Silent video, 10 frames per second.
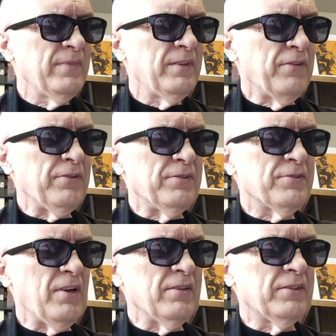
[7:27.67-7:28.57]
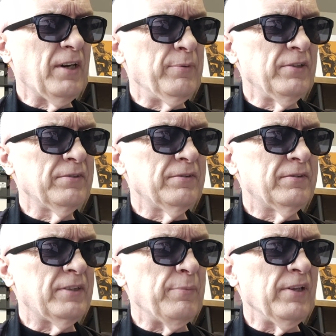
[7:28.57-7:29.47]
The third song, couple
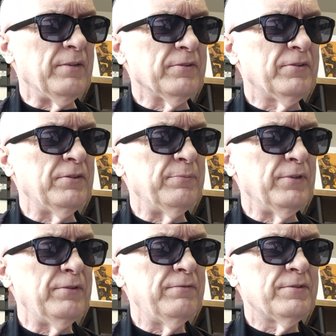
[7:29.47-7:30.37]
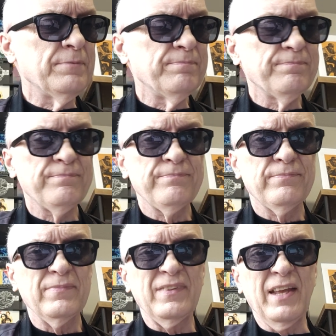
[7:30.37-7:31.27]
of good moves.
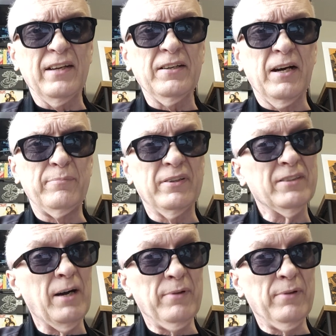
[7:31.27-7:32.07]
Not couple of